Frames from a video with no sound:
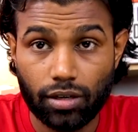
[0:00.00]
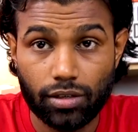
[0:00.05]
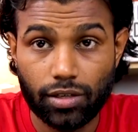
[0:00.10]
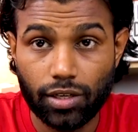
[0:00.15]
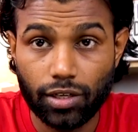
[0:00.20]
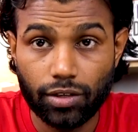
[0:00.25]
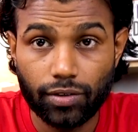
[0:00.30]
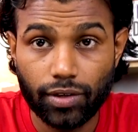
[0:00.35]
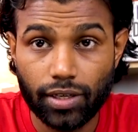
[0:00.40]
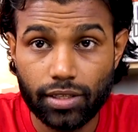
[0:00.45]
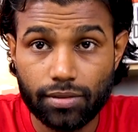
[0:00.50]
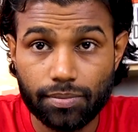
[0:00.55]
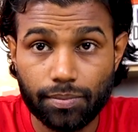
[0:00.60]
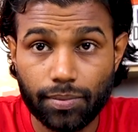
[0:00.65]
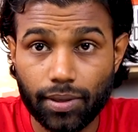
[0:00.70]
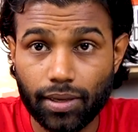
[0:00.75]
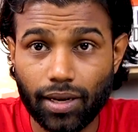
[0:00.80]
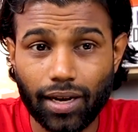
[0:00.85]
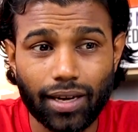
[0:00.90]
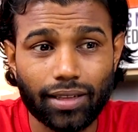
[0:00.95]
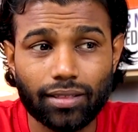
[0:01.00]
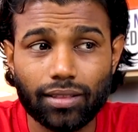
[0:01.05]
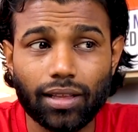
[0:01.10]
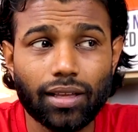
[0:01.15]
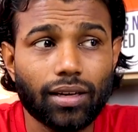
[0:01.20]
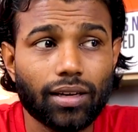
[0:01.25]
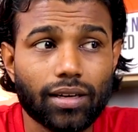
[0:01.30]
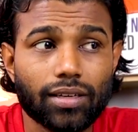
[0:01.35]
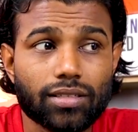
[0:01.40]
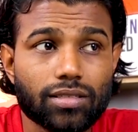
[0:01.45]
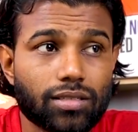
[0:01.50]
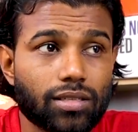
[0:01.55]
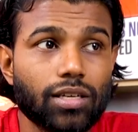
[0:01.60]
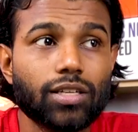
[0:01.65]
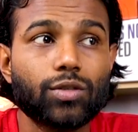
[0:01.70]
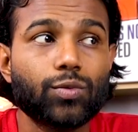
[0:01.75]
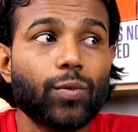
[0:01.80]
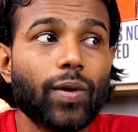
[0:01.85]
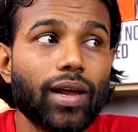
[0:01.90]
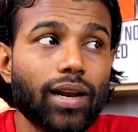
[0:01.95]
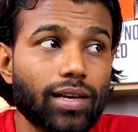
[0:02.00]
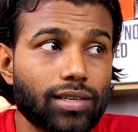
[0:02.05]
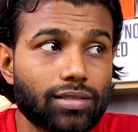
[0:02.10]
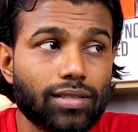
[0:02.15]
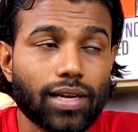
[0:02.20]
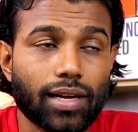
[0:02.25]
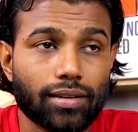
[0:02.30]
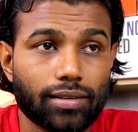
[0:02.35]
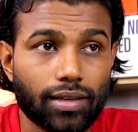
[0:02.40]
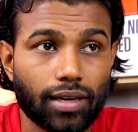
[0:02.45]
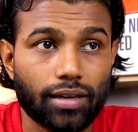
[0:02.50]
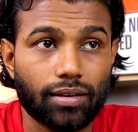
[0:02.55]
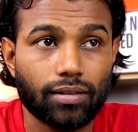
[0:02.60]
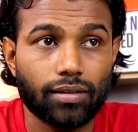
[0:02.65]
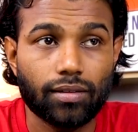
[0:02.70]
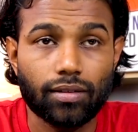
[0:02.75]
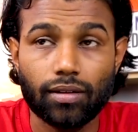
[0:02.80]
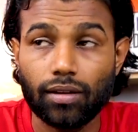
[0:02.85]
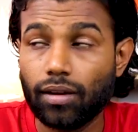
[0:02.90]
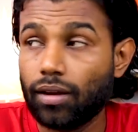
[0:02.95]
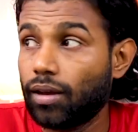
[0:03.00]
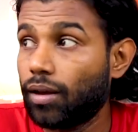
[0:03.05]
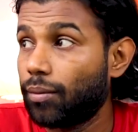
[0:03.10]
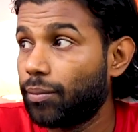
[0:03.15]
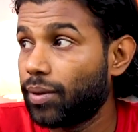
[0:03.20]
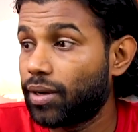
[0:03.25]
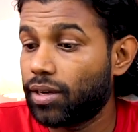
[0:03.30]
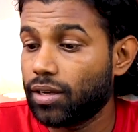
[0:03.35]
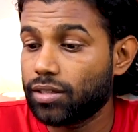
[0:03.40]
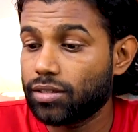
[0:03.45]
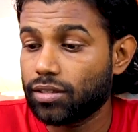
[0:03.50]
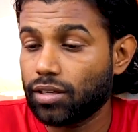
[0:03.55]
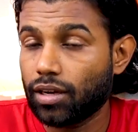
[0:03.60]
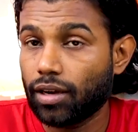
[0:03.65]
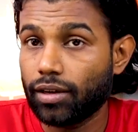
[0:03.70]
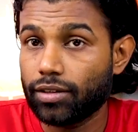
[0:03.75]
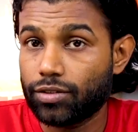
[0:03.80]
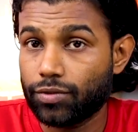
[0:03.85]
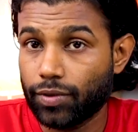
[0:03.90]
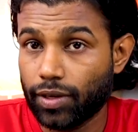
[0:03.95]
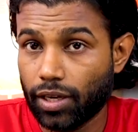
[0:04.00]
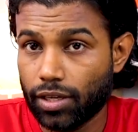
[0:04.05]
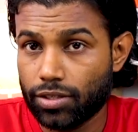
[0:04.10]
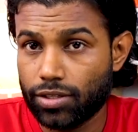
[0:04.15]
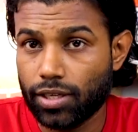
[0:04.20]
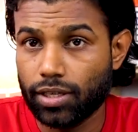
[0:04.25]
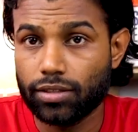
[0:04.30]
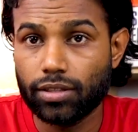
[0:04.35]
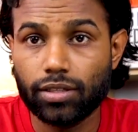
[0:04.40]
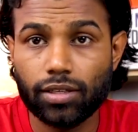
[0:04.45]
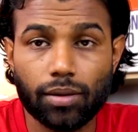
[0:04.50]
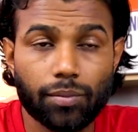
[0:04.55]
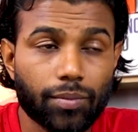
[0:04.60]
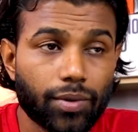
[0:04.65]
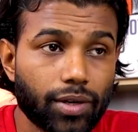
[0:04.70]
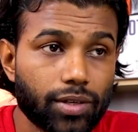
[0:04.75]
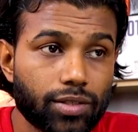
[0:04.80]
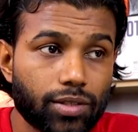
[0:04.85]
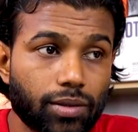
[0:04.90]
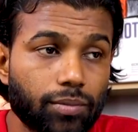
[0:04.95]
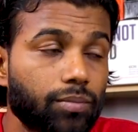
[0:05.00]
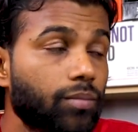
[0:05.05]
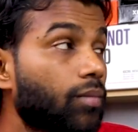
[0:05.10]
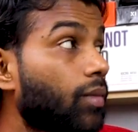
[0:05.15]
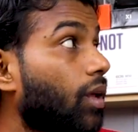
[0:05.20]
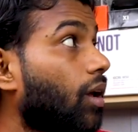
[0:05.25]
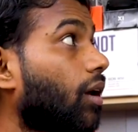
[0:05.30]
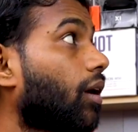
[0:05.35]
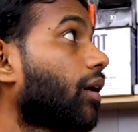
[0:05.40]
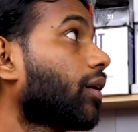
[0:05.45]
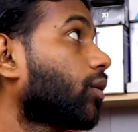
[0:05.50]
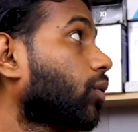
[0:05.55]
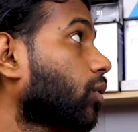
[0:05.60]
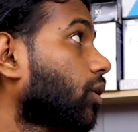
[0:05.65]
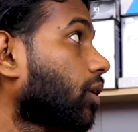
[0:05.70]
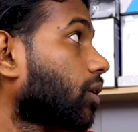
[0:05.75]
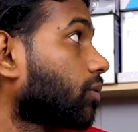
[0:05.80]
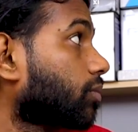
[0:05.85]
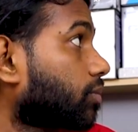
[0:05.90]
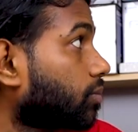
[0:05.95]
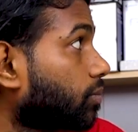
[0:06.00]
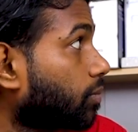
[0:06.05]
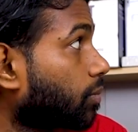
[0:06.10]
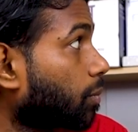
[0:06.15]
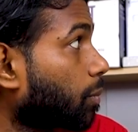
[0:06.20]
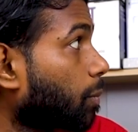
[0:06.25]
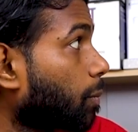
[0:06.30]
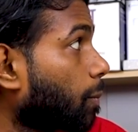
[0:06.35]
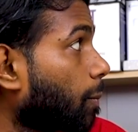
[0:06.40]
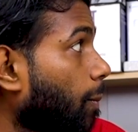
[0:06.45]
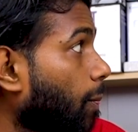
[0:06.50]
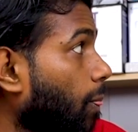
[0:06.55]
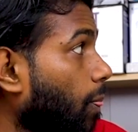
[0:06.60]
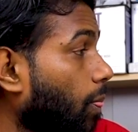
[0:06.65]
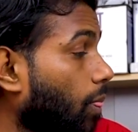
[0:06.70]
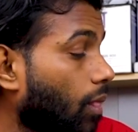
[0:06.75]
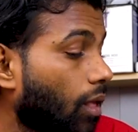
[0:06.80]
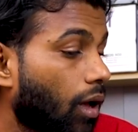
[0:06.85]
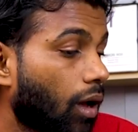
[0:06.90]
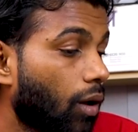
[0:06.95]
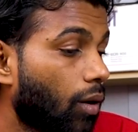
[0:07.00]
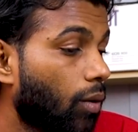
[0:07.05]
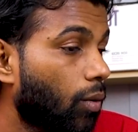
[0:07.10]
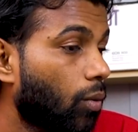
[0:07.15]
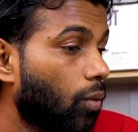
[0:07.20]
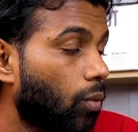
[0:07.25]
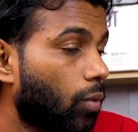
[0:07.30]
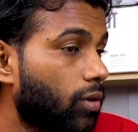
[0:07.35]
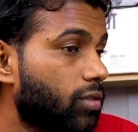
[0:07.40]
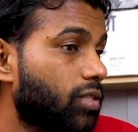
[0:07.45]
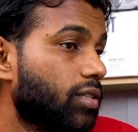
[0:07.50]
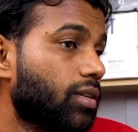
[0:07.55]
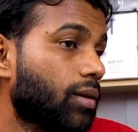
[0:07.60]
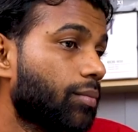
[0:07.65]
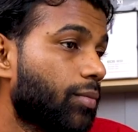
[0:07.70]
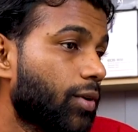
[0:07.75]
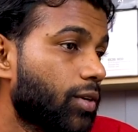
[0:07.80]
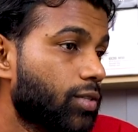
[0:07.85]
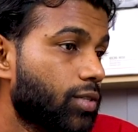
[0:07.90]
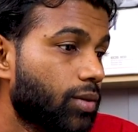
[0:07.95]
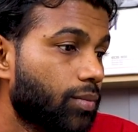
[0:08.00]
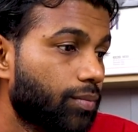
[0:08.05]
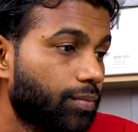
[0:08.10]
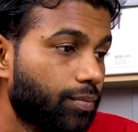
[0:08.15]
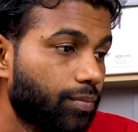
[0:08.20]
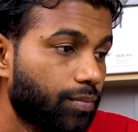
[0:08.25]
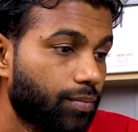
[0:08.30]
degrees, but I think it's way less than that because when I check the temperature, Google, what's the temperature?